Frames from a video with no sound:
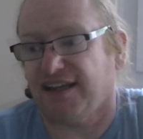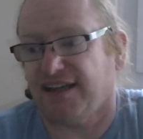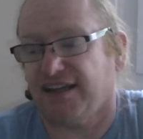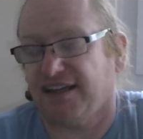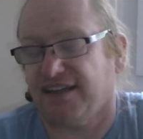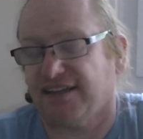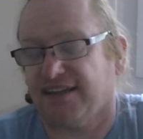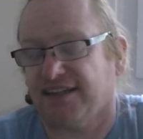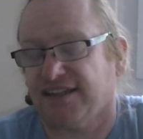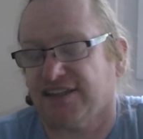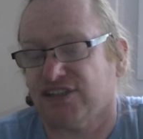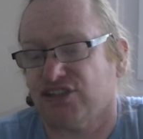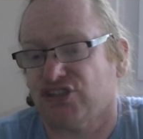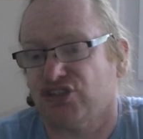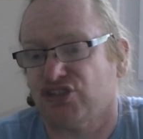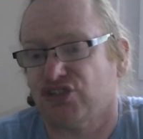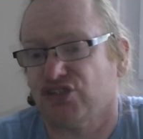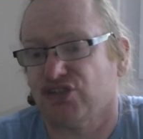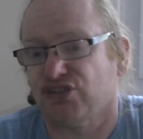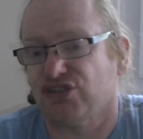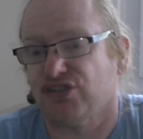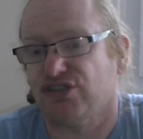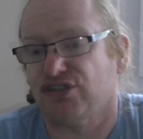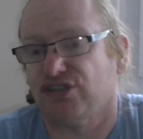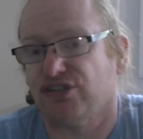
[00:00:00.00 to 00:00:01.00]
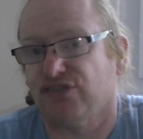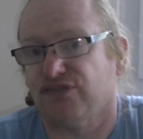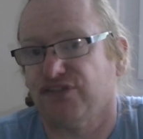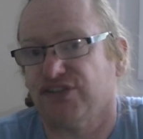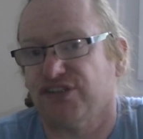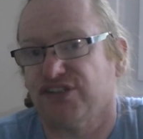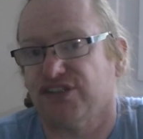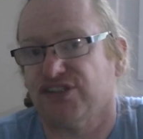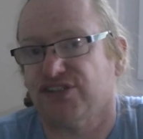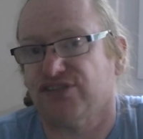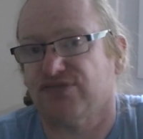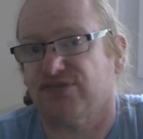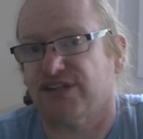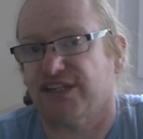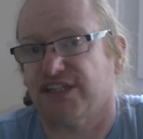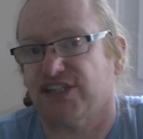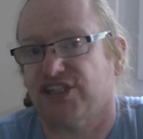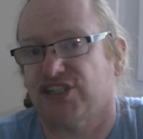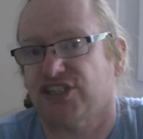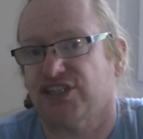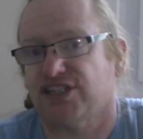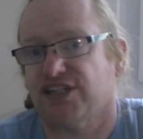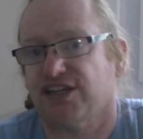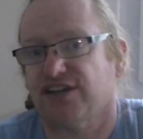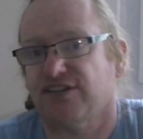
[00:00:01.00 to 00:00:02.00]
that should cover the
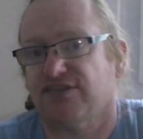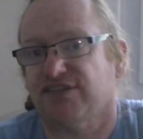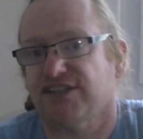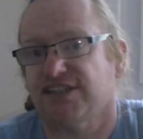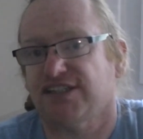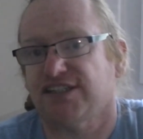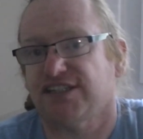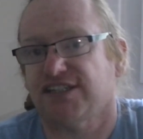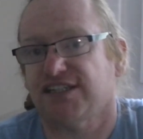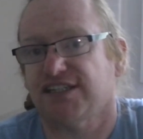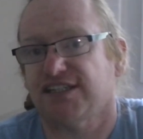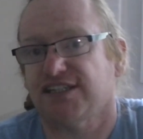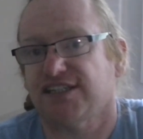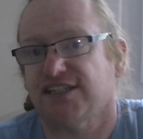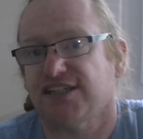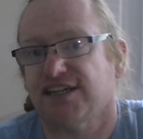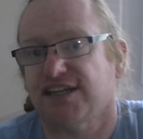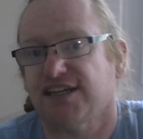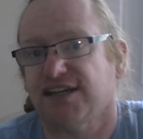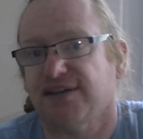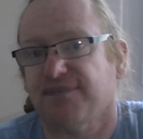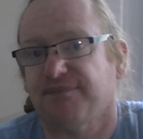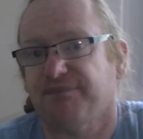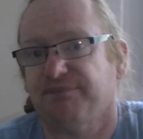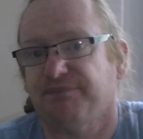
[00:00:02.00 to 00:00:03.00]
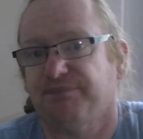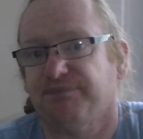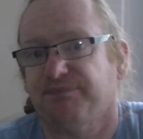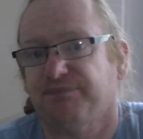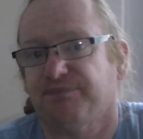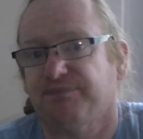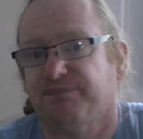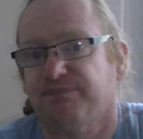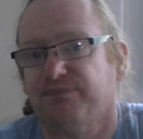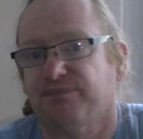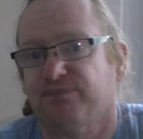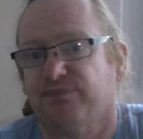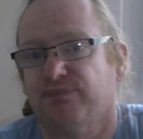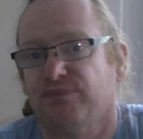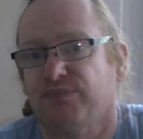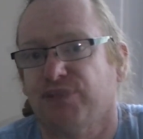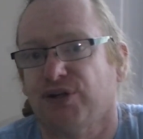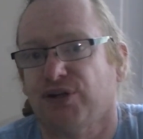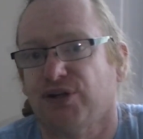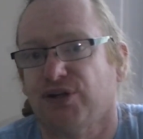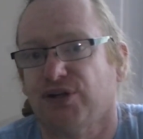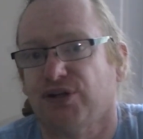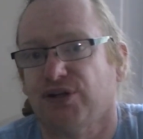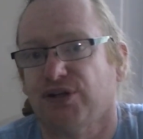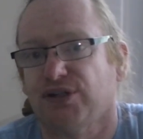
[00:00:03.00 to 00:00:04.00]
switch. So this is
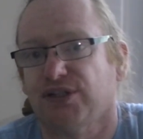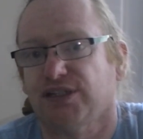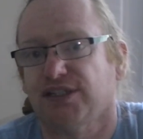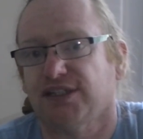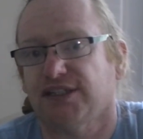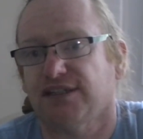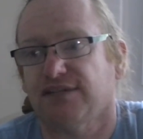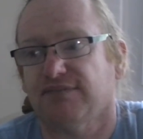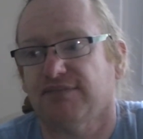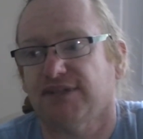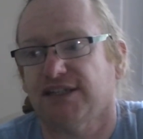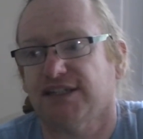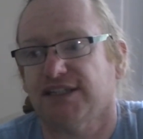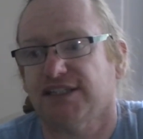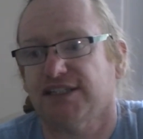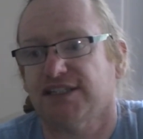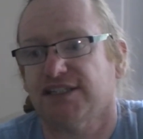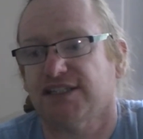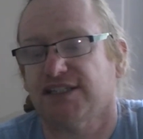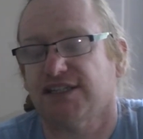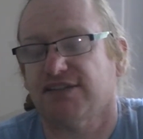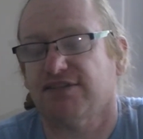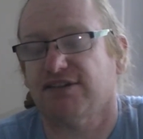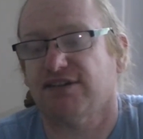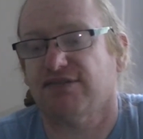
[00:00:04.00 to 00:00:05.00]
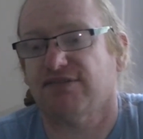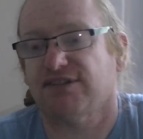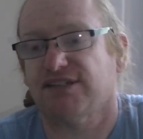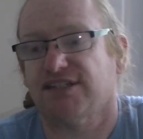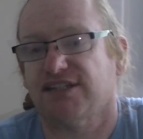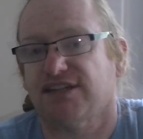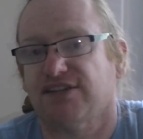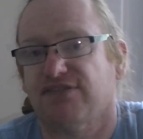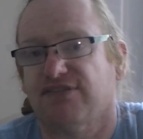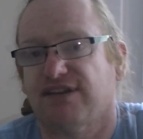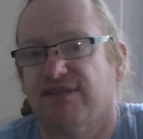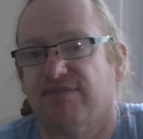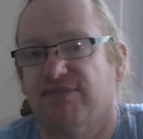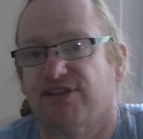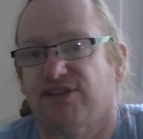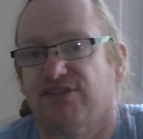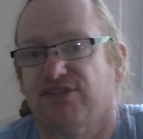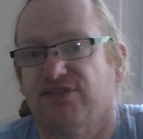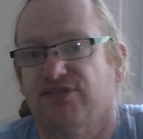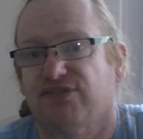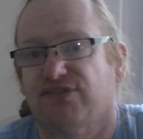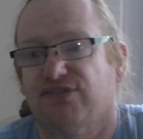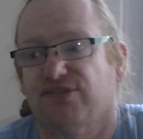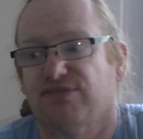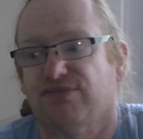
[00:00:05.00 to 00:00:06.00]
Paul Mike 0 Whiskey November
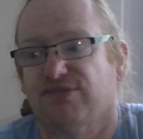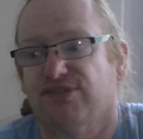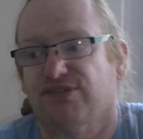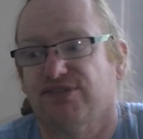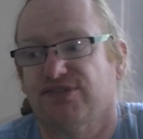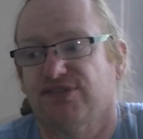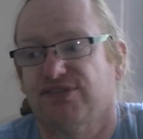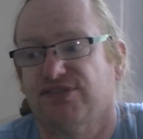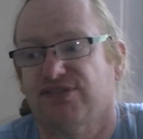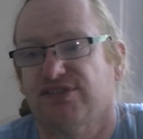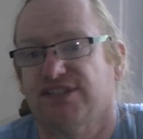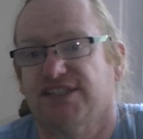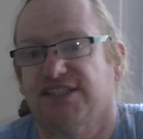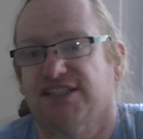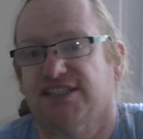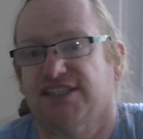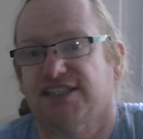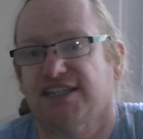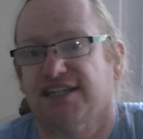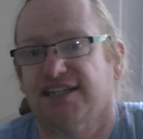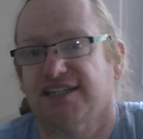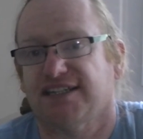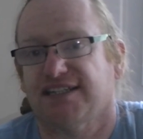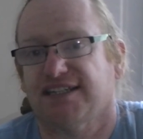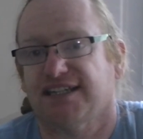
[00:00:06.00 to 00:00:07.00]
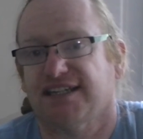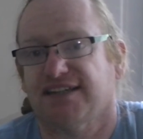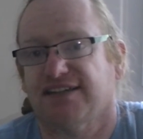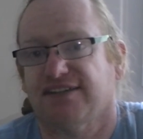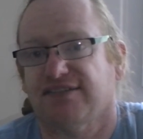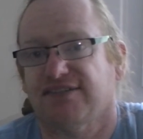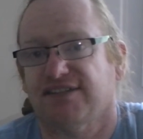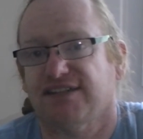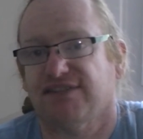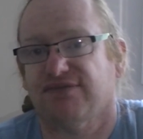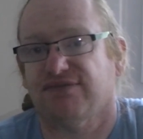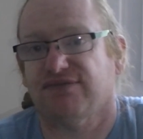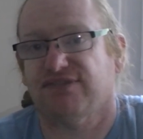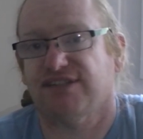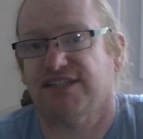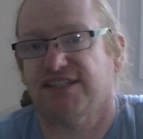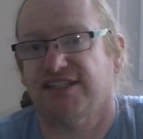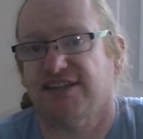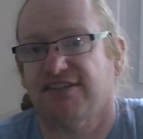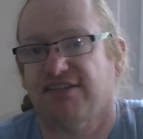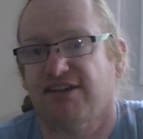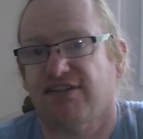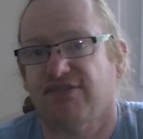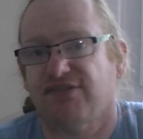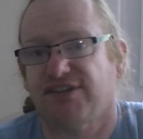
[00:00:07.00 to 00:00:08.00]
uniform, or 26 Charlie Tango
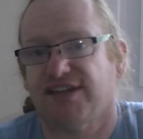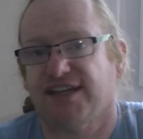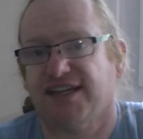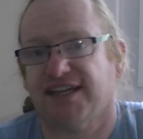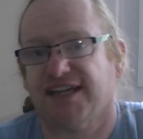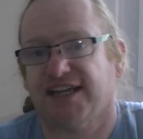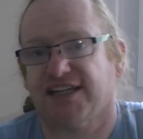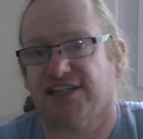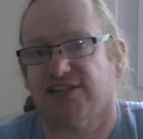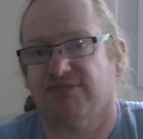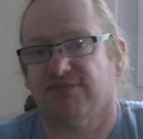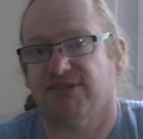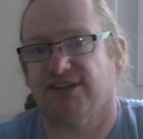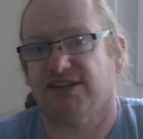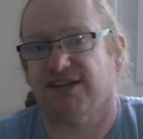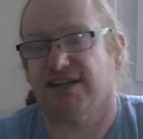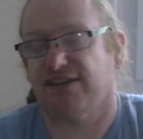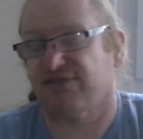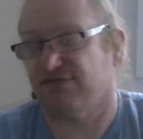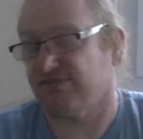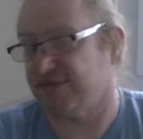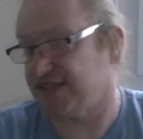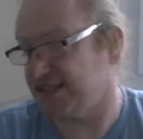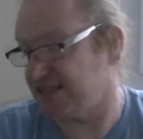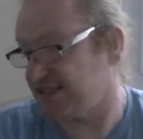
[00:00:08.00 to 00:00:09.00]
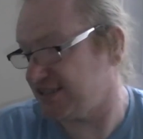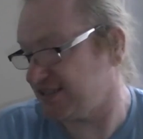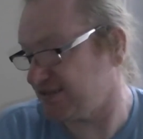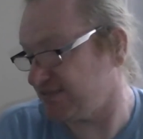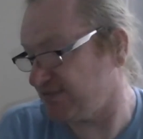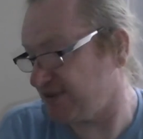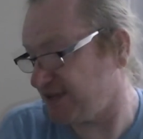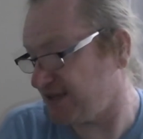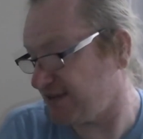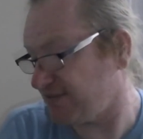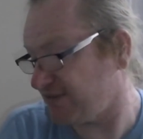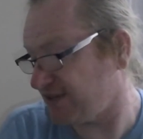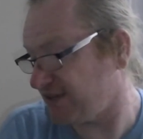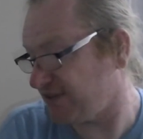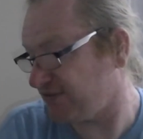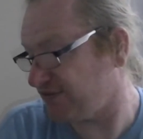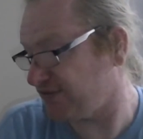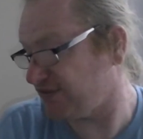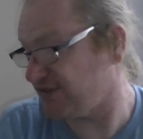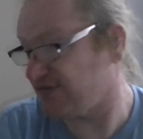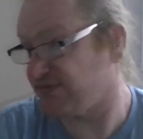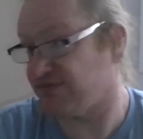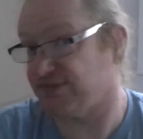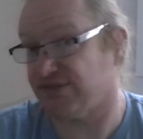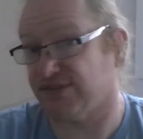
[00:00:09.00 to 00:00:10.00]
730 if you catch me on 11 metres and PMR
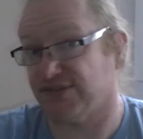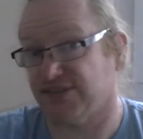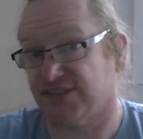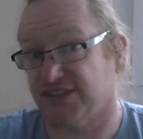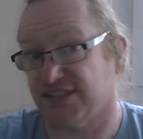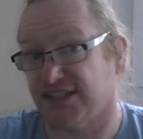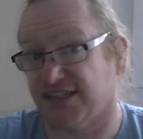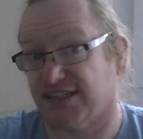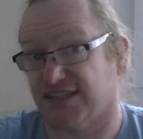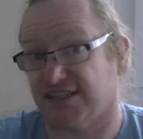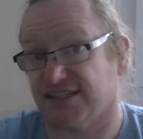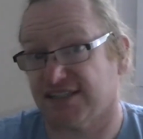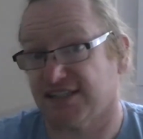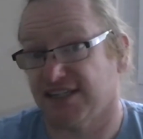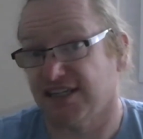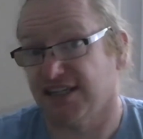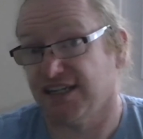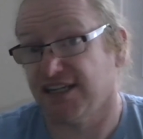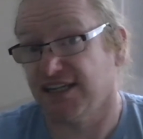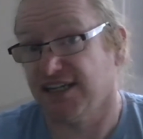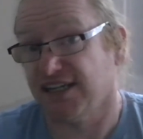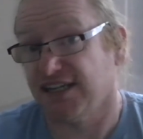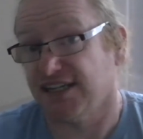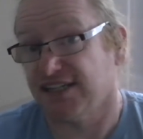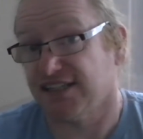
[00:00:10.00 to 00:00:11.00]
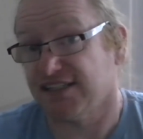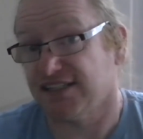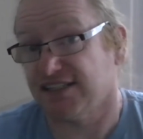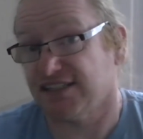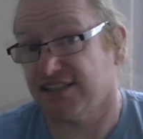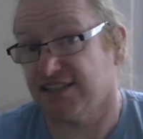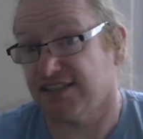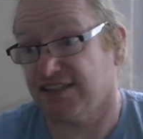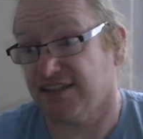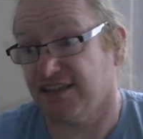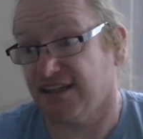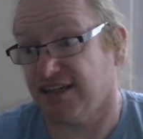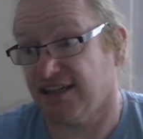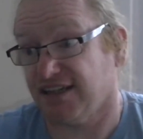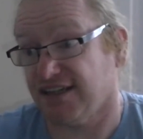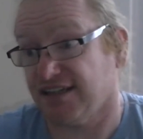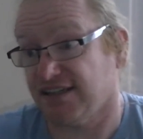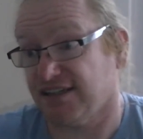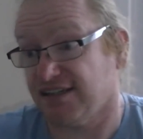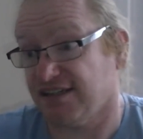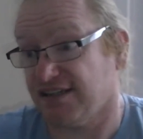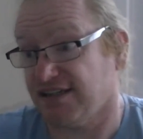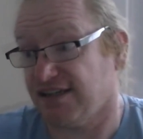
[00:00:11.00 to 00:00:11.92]
446. And